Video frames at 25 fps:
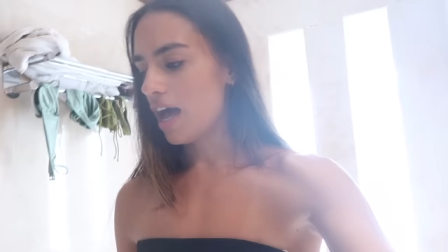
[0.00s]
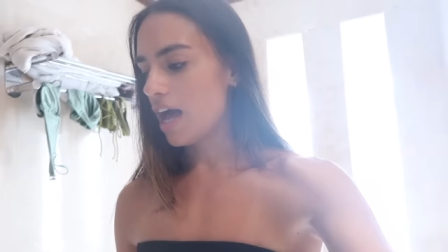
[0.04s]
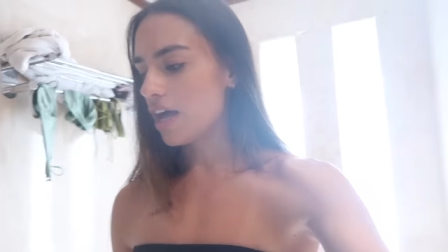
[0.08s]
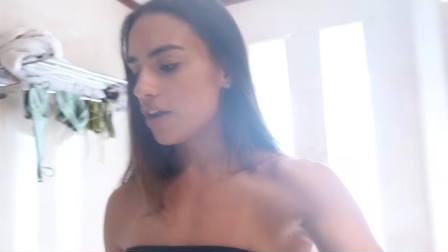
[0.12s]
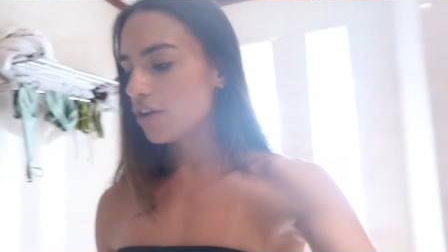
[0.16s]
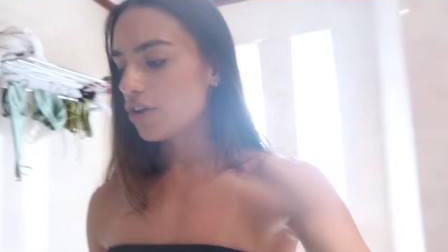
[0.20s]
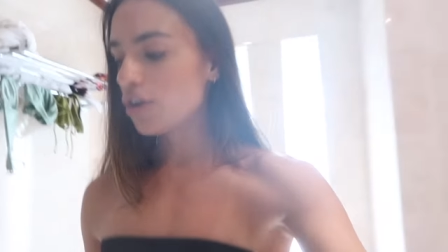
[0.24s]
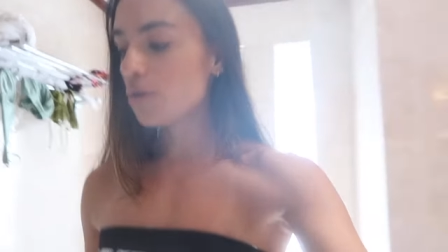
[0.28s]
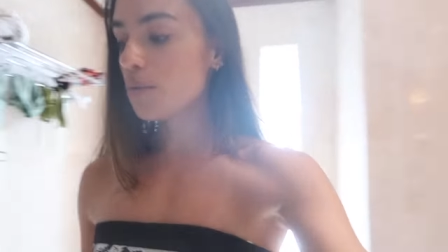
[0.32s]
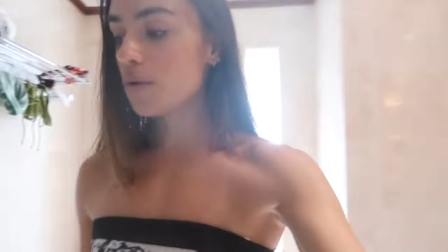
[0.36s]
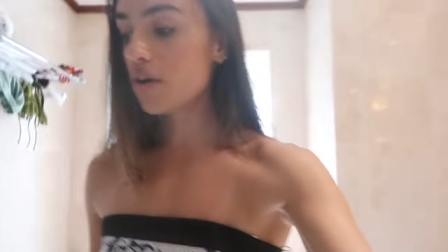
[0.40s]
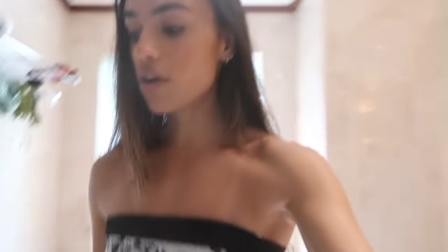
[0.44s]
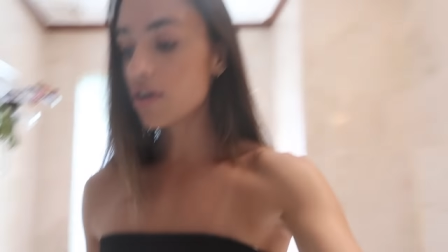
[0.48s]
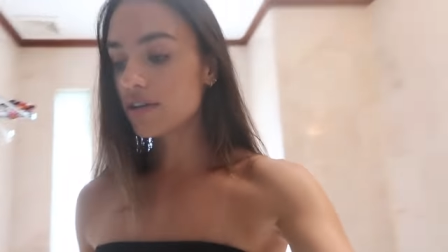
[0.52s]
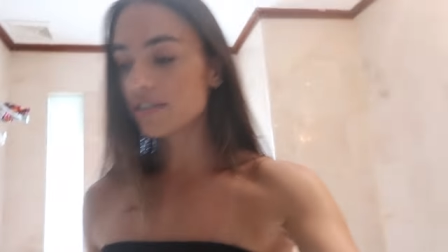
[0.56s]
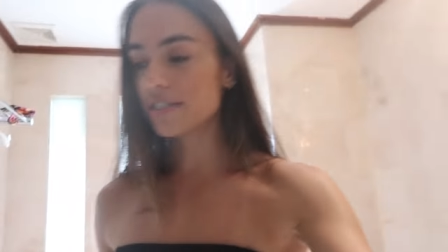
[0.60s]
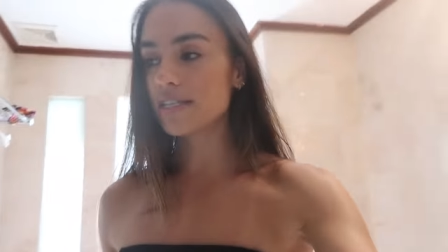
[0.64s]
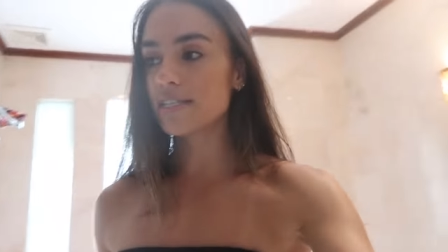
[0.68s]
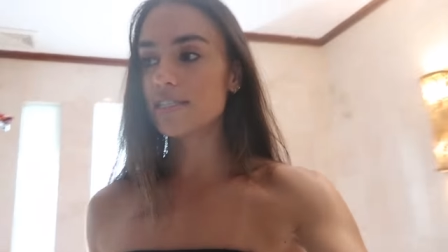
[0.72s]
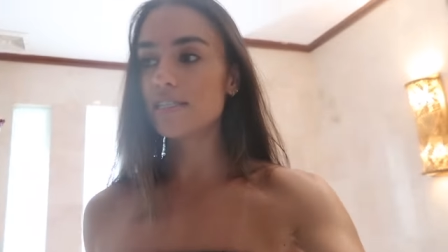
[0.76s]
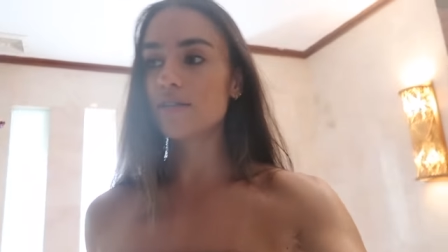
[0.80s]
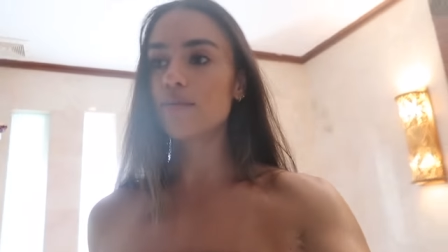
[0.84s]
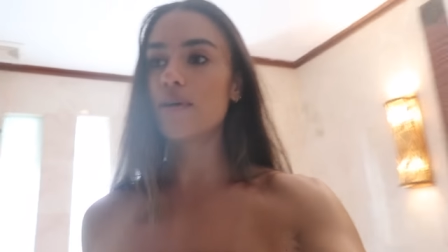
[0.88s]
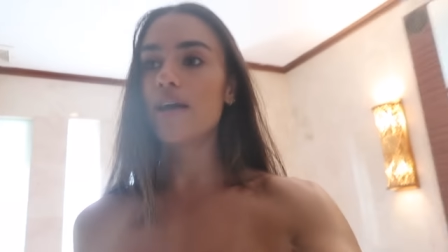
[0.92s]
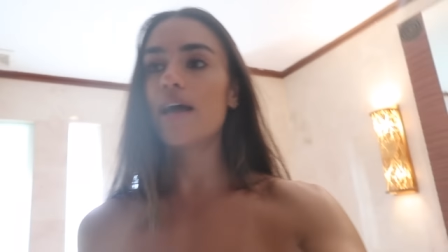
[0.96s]
I don't know what
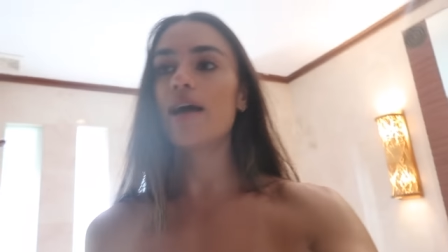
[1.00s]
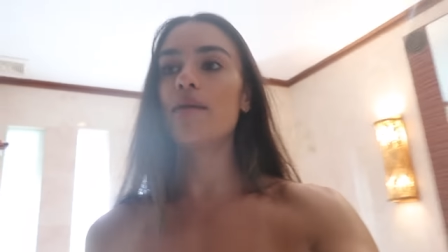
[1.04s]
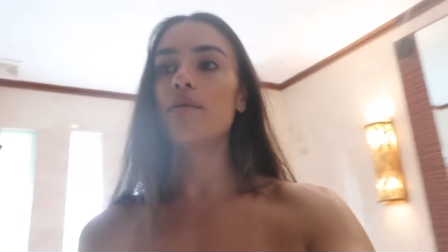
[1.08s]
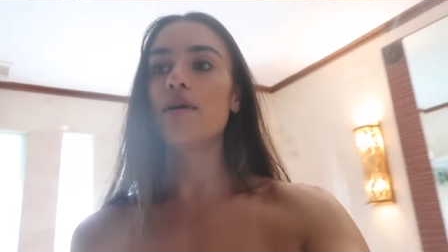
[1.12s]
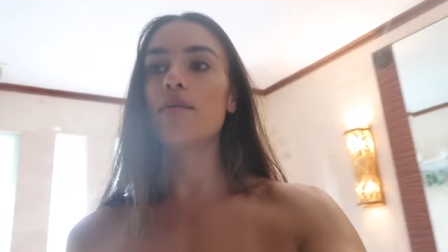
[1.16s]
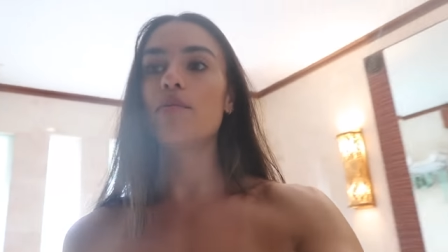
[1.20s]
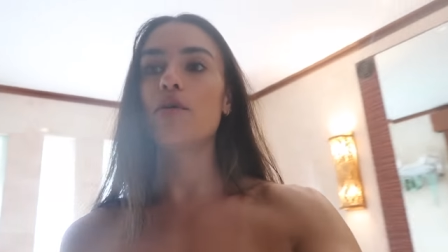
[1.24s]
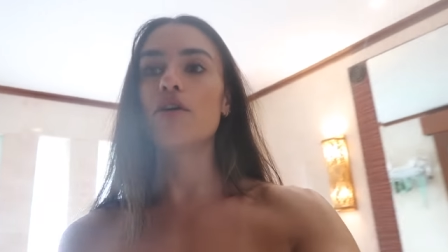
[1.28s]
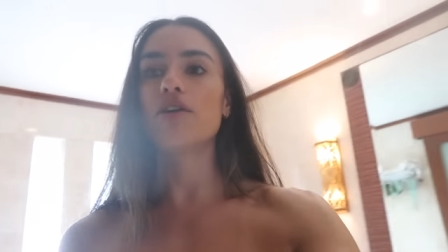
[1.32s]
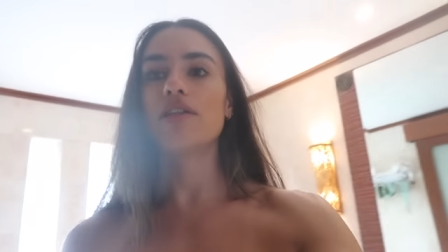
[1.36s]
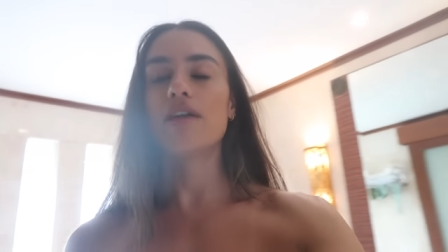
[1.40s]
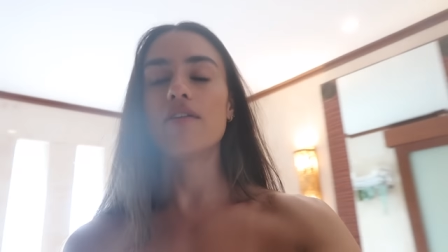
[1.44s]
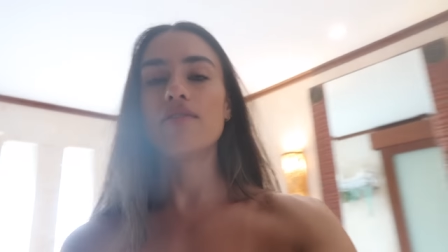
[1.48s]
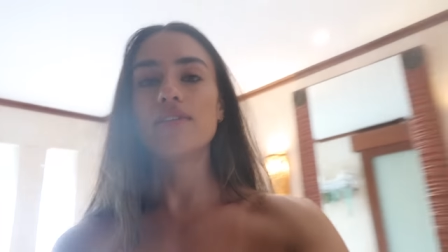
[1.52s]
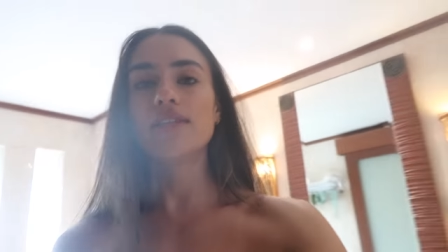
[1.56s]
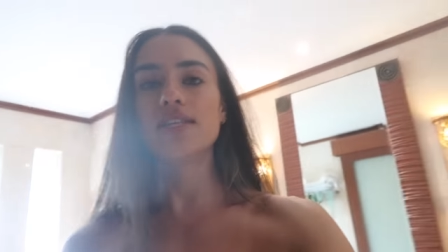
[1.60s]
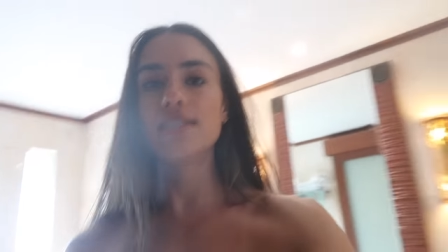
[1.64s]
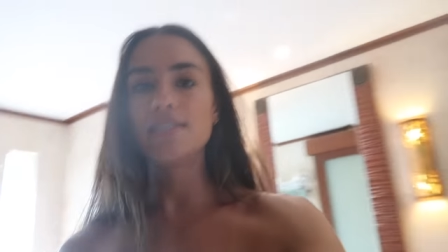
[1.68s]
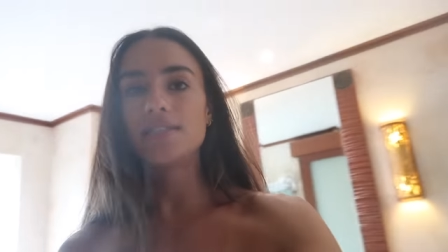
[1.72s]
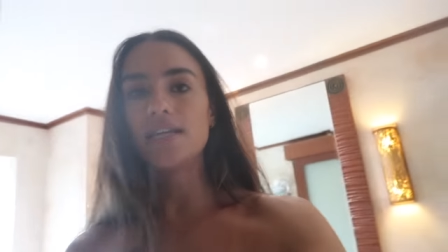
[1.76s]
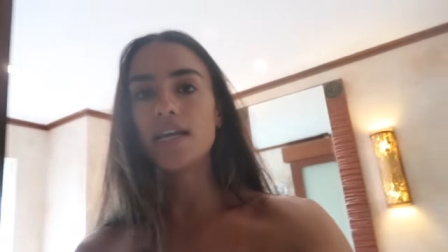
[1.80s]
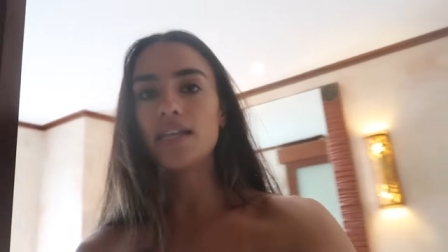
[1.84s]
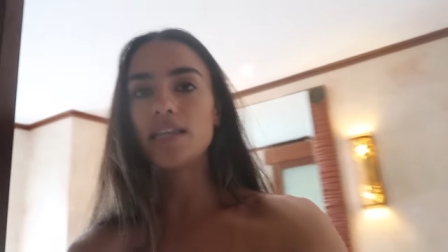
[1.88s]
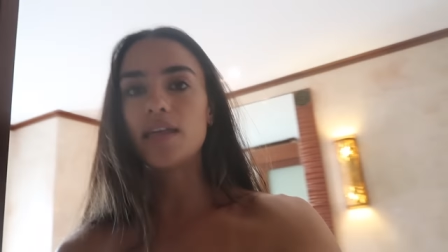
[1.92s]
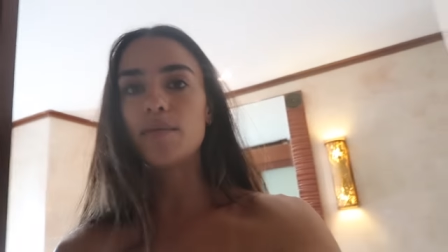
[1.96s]
Cozzy's to wear. We're both having this
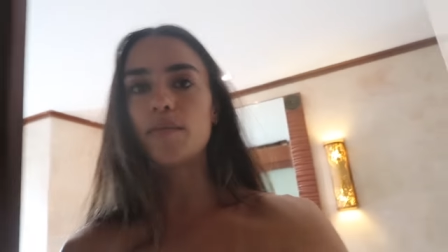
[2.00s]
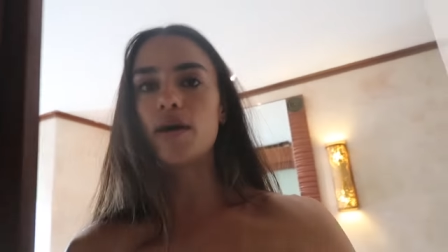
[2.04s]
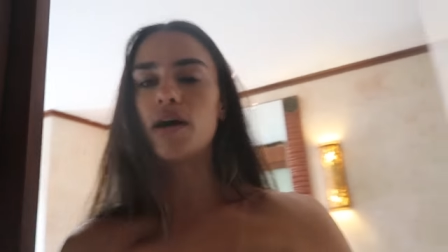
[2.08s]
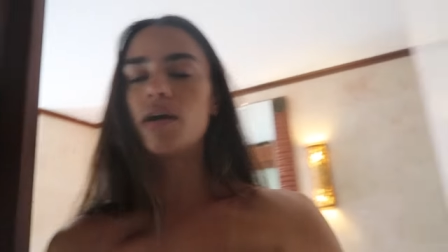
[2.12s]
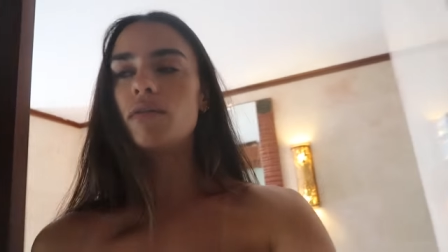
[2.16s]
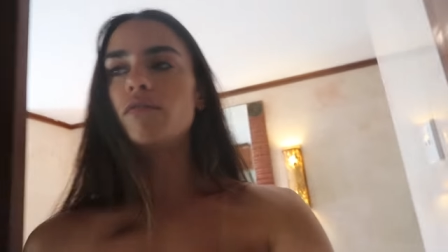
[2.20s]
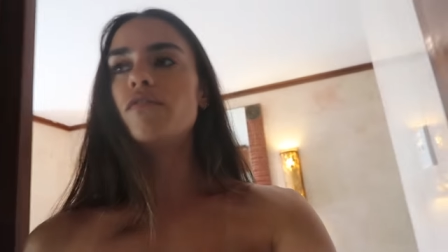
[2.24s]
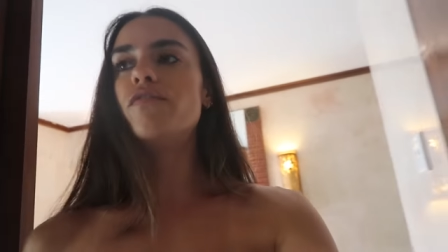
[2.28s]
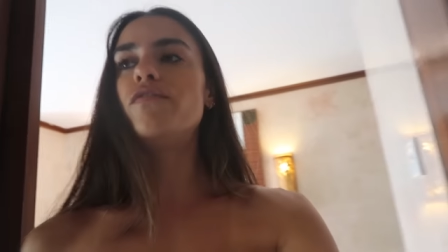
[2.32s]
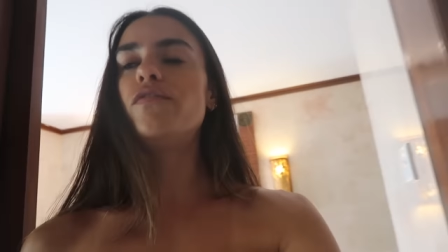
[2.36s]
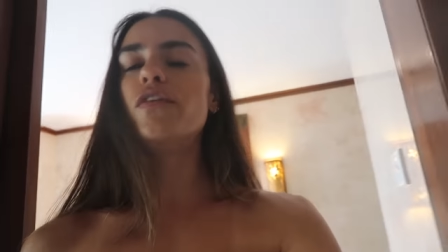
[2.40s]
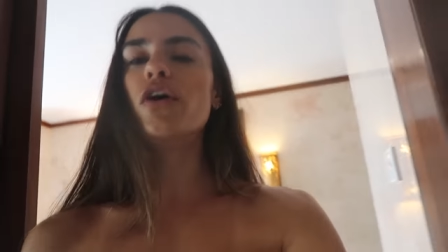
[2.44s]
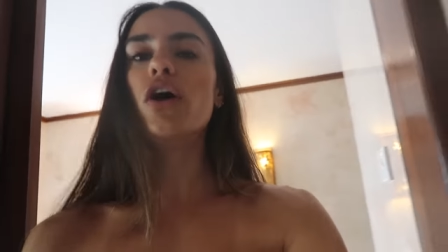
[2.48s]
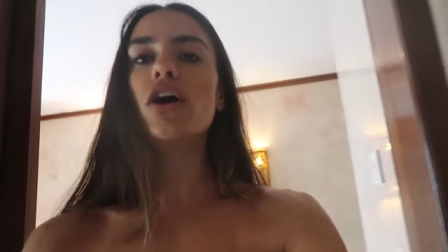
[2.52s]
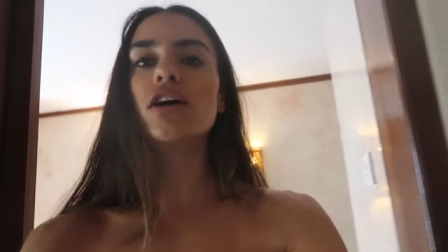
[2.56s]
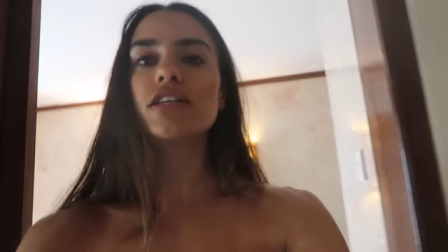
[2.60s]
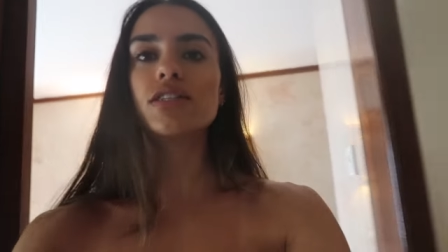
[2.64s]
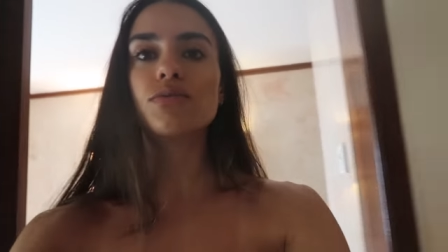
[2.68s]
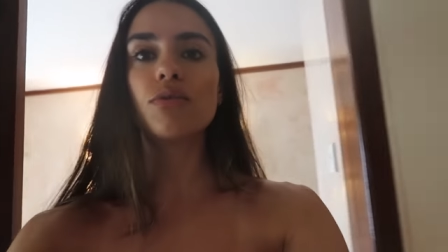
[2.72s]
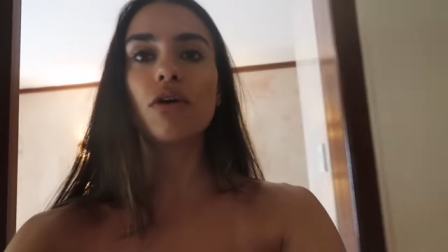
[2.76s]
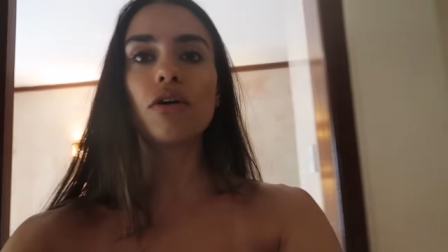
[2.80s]
dilemma. Oh, yeah, first